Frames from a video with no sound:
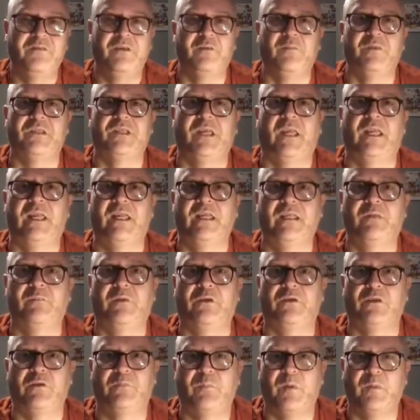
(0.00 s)
she was hated
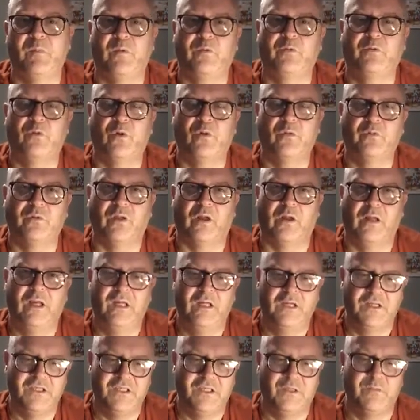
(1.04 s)
because people told her
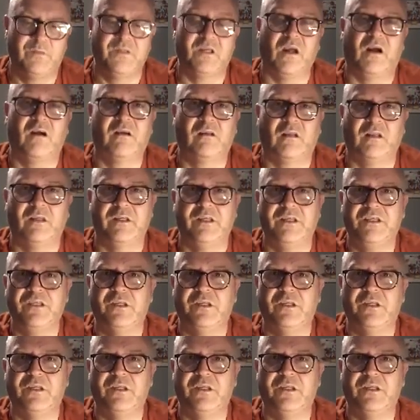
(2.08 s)
she was ugly,